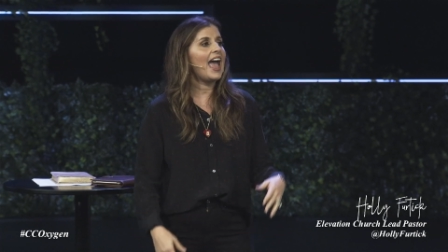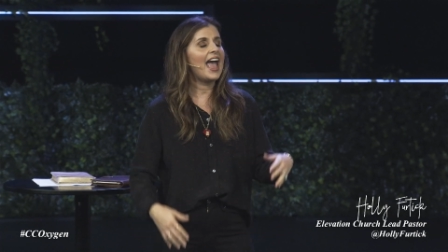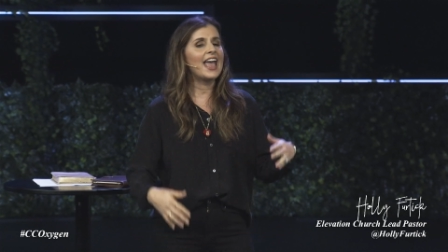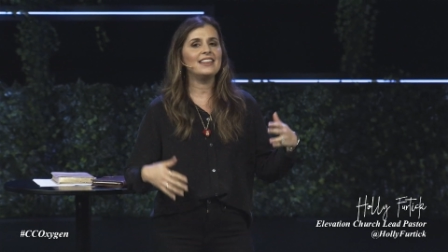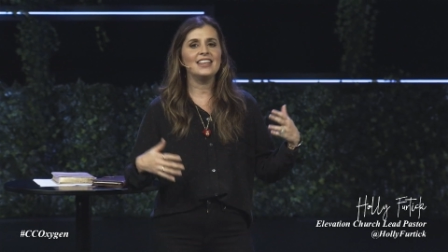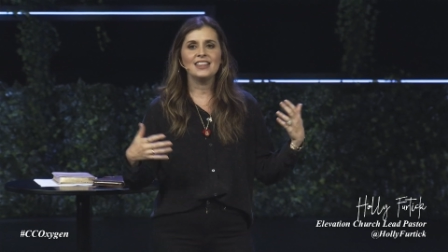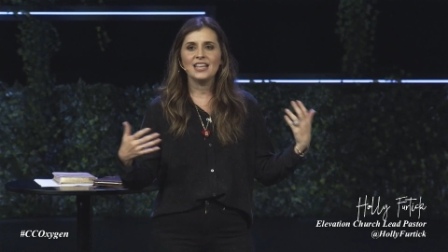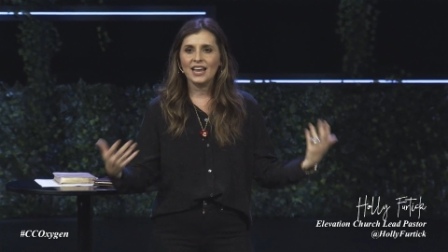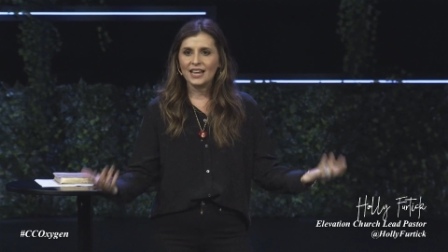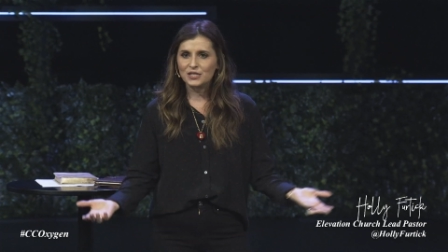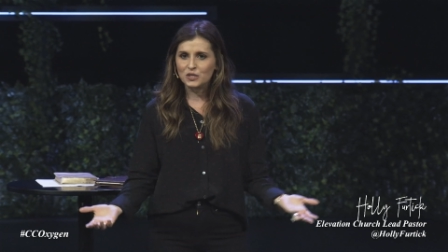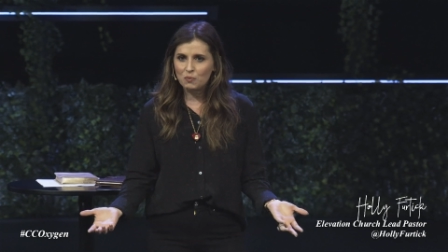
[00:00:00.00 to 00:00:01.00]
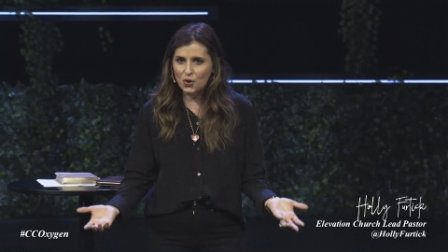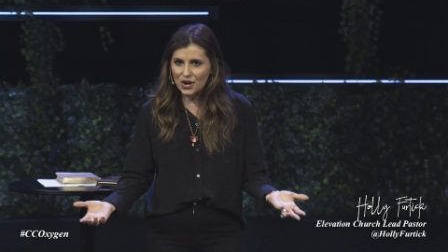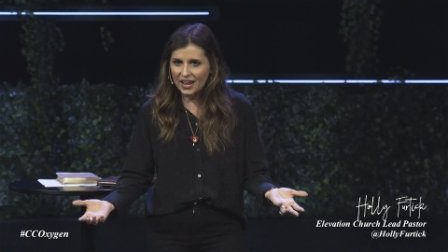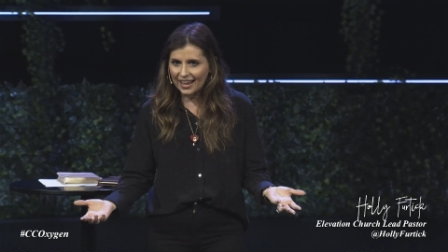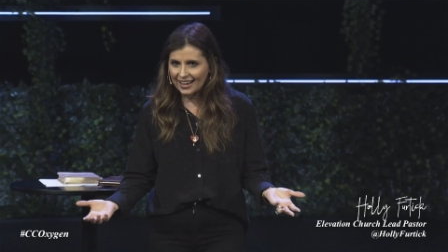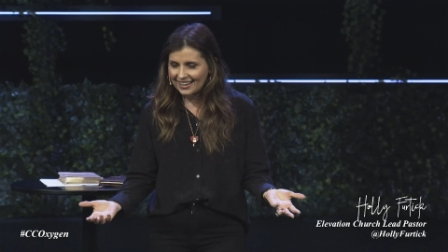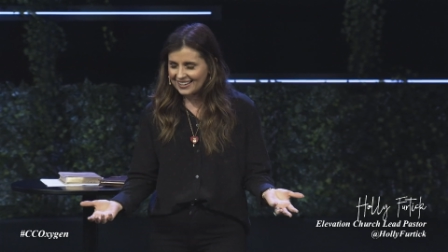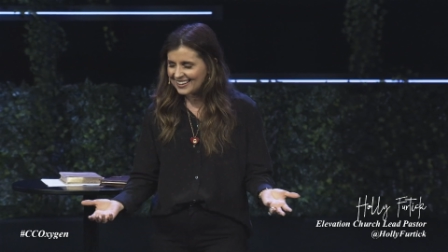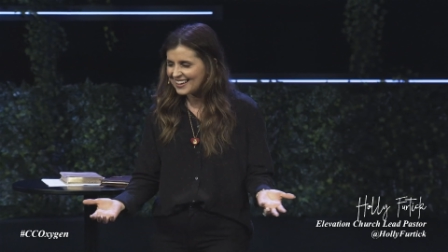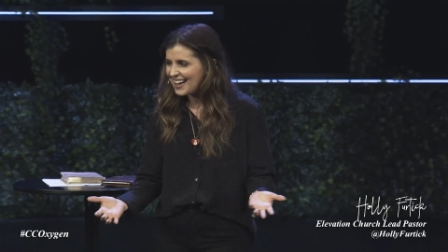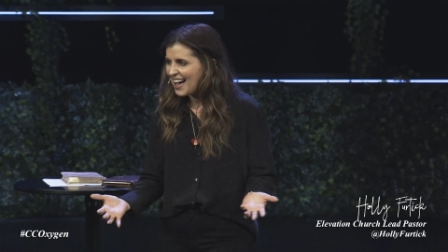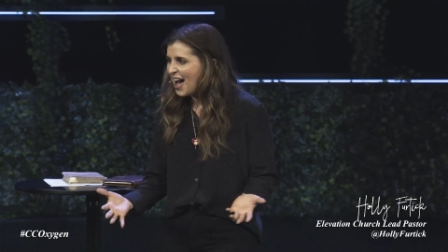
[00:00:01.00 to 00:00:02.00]
And then the next morning,
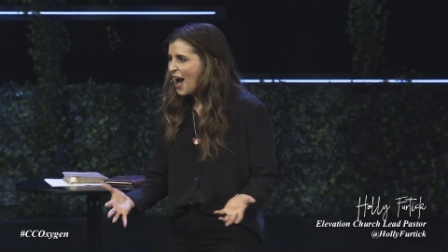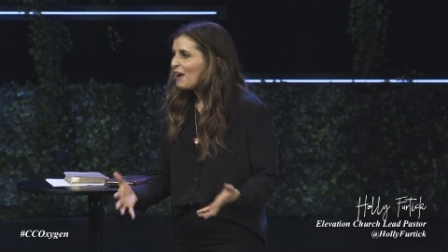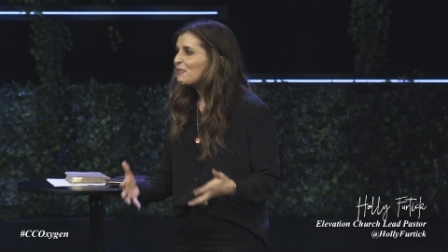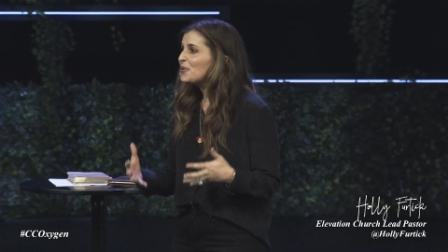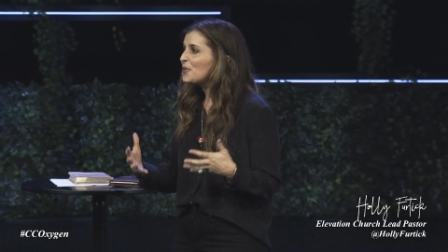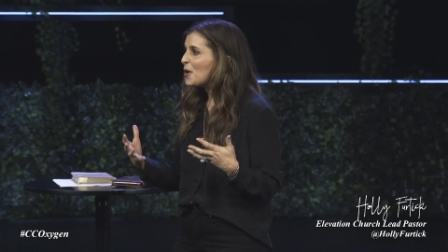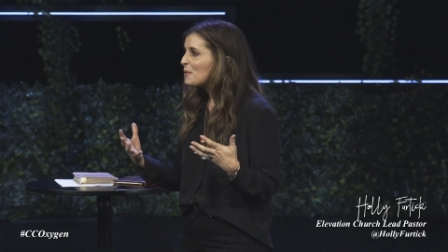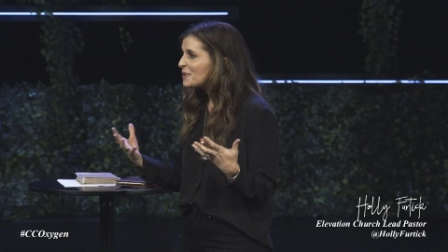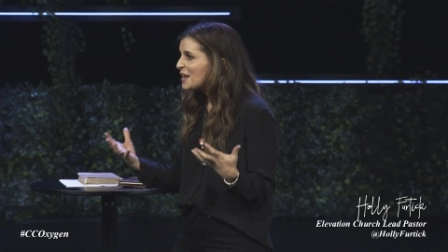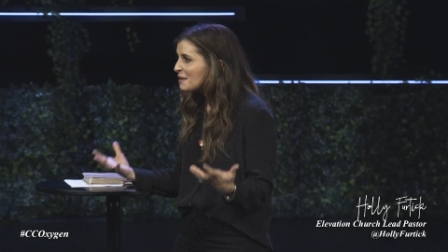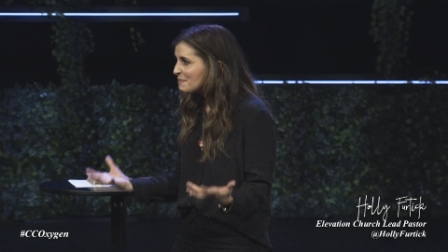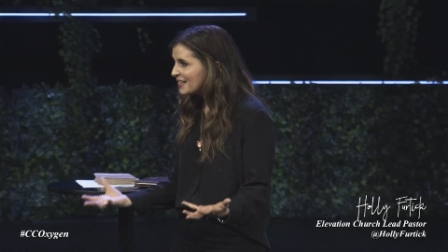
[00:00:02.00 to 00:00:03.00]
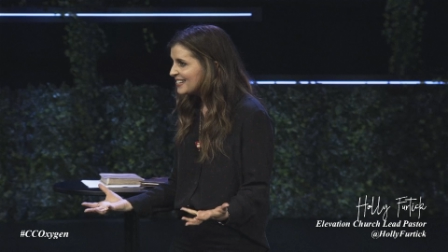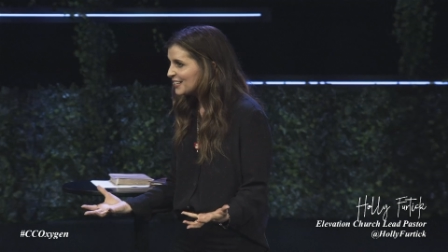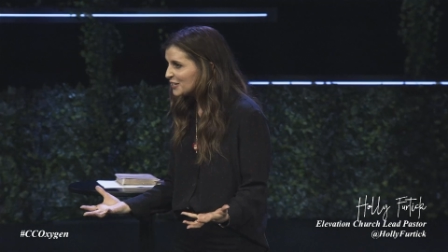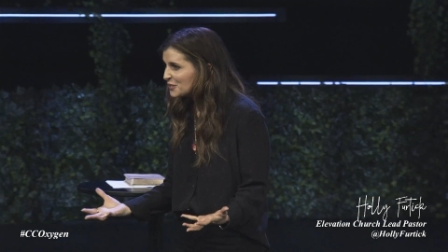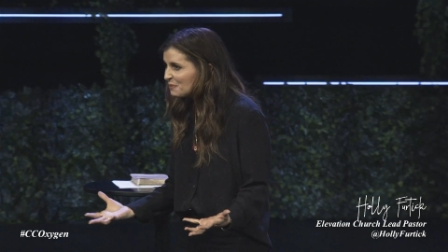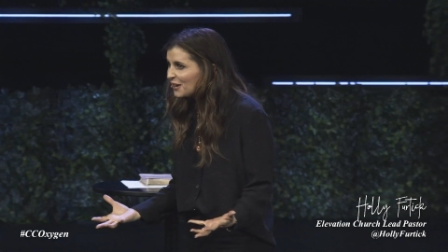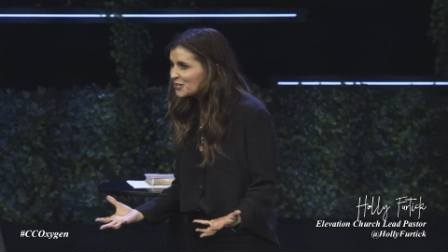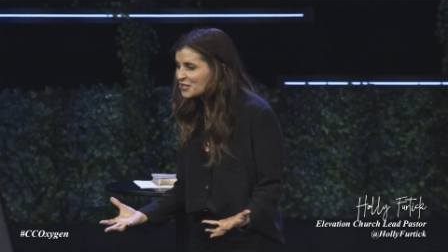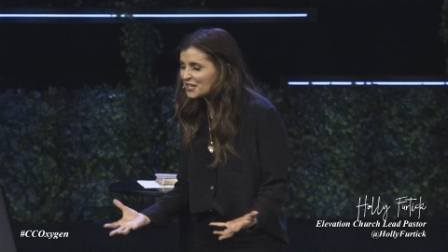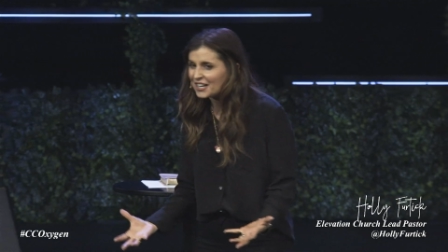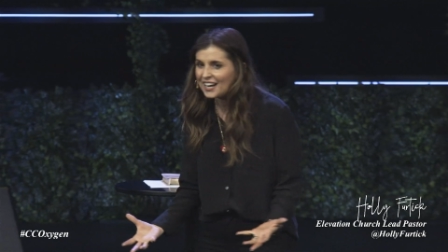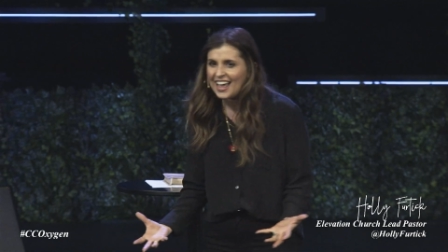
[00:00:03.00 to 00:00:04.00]
I will open up the
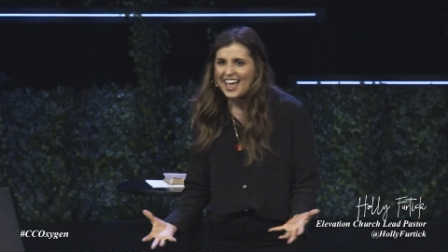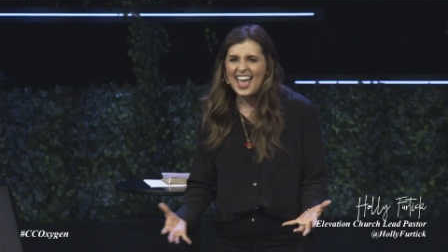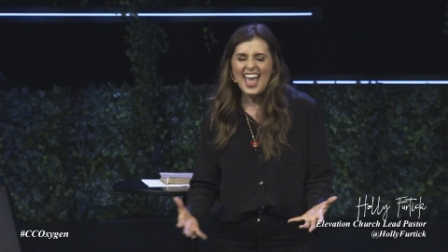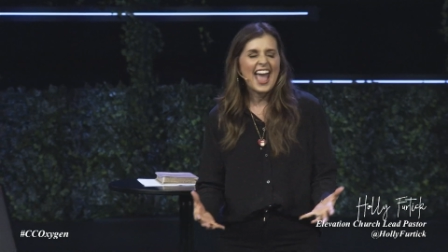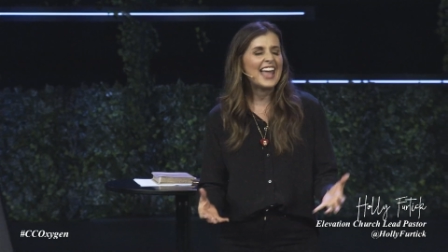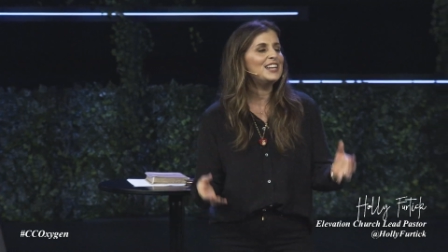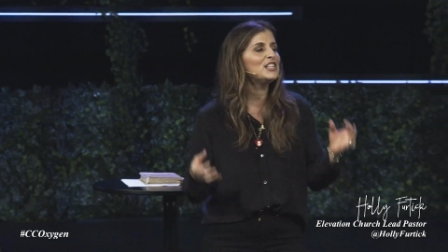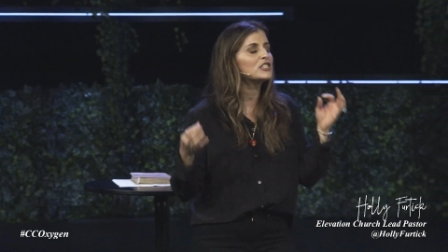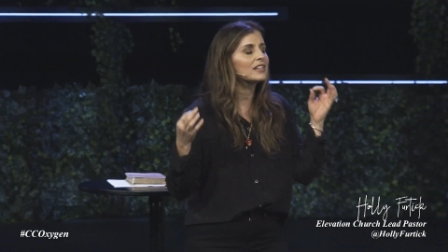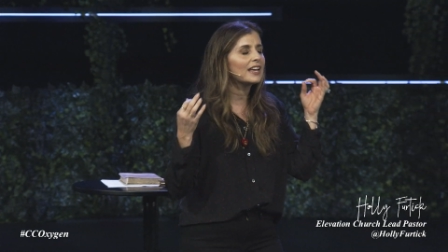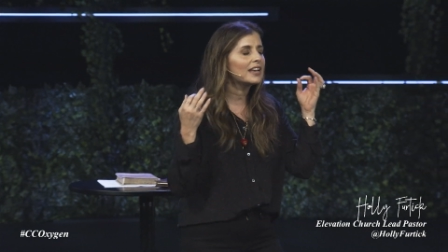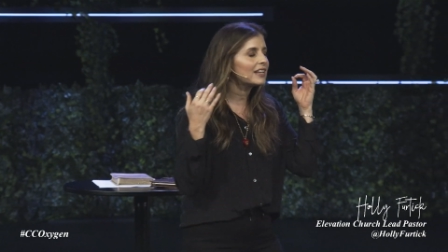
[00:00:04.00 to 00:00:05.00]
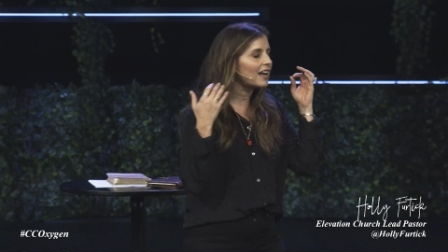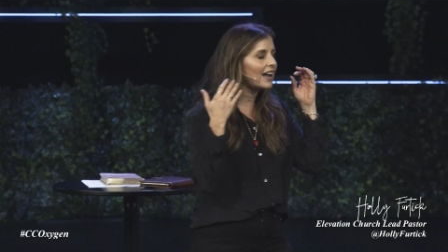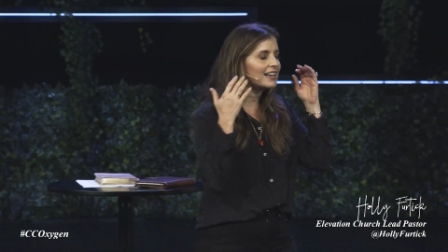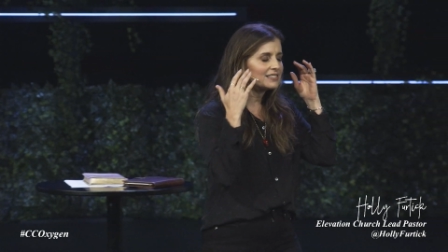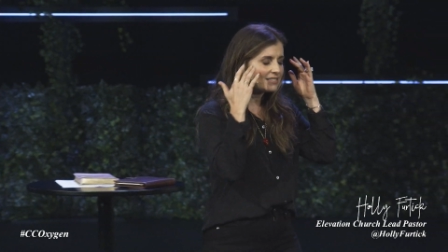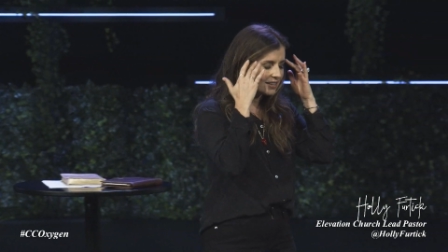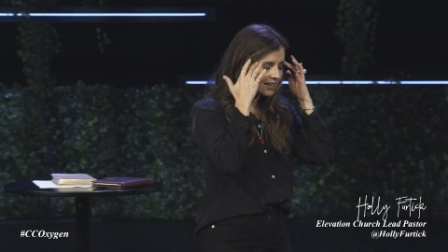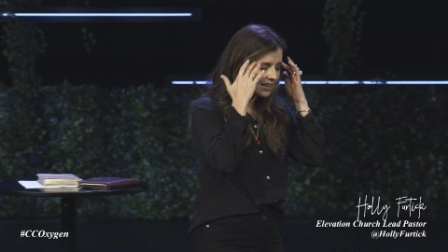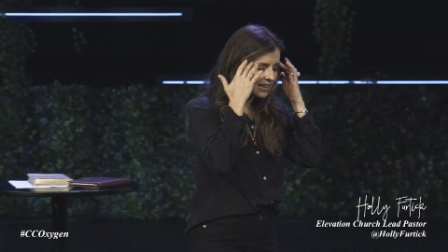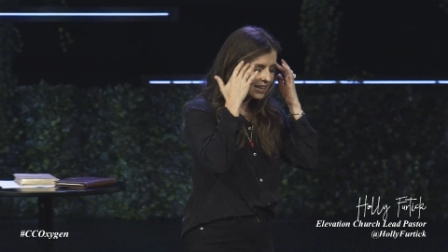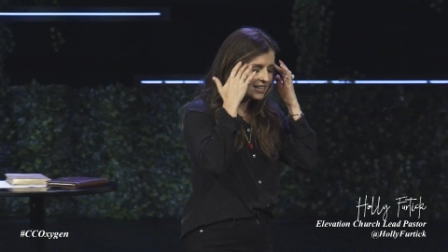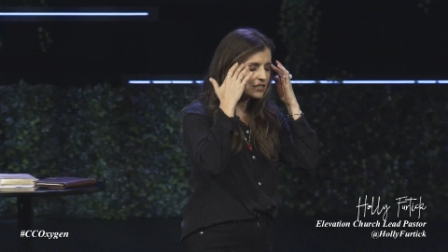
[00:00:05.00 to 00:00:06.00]
dishwasher. And it's, guys,
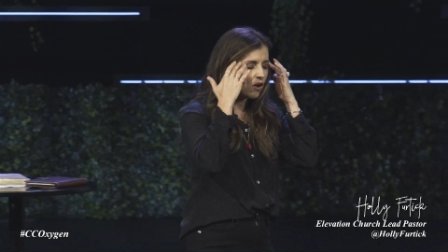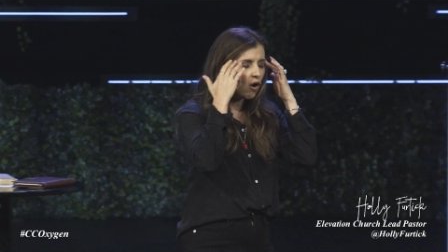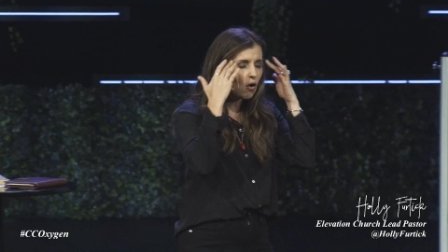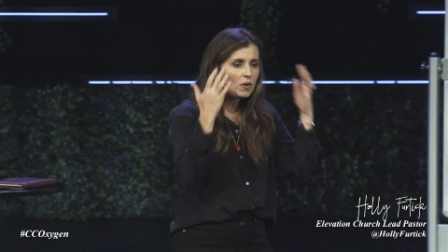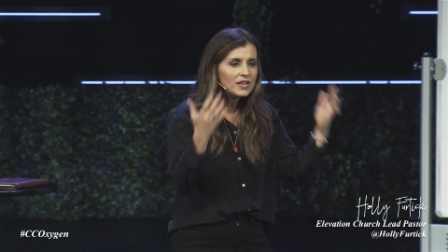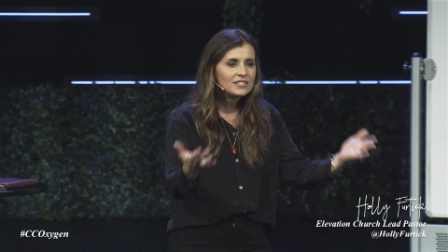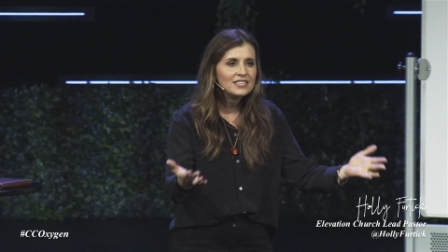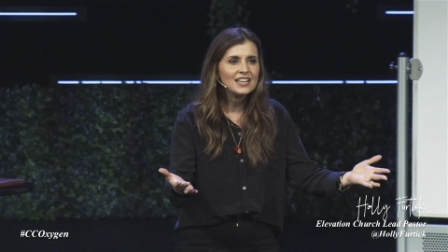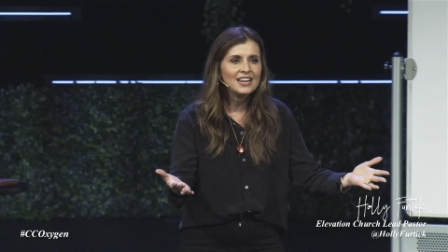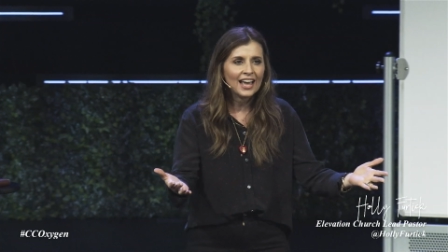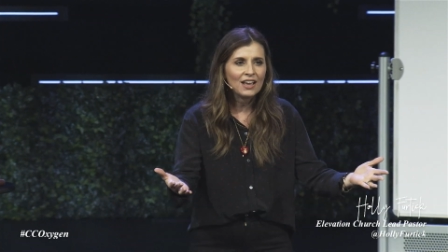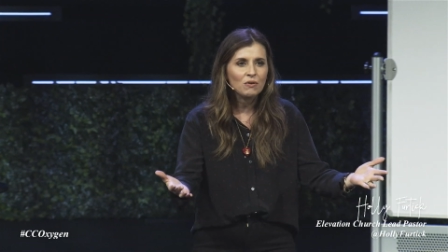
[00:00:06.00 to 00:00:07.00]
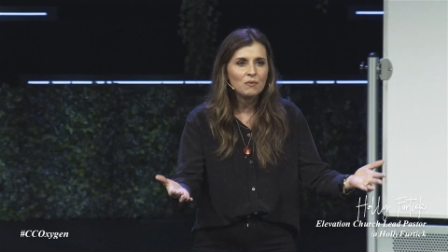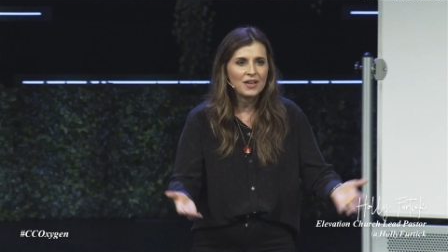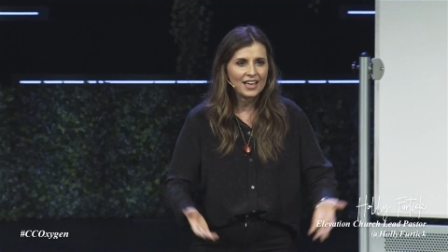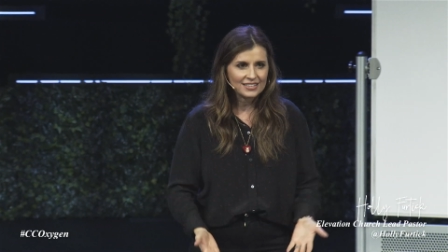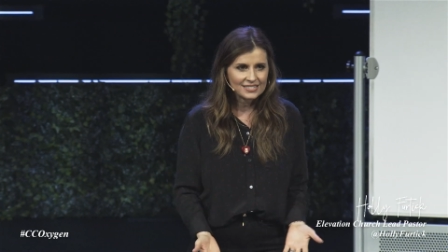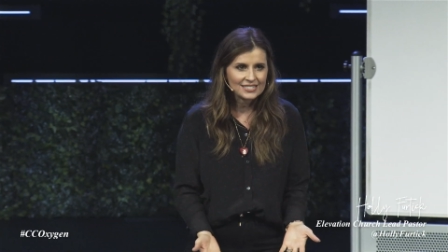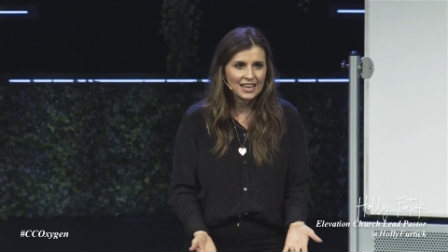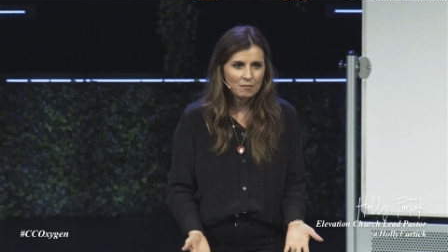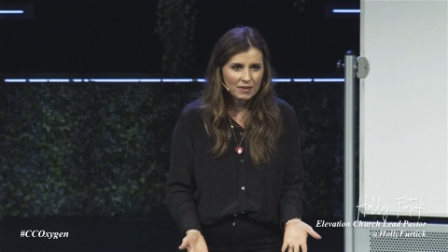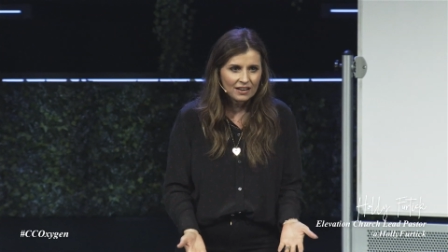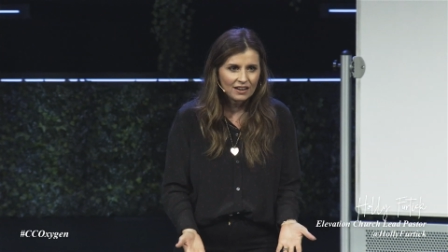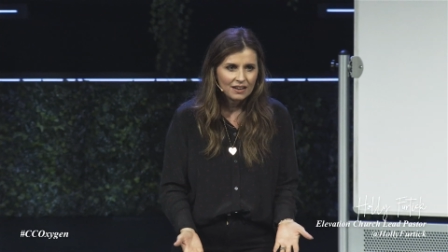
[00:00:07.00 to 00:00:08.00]
it's always on the night when we had
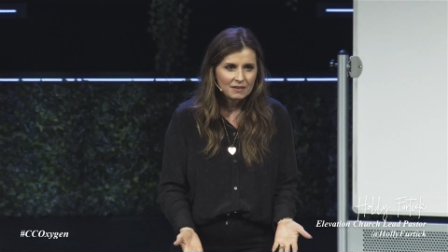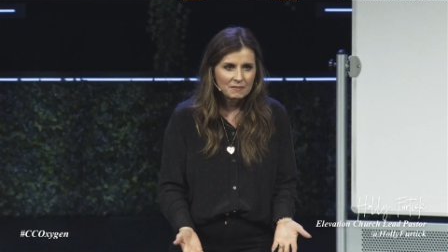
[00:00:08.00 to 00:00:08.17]
salmon.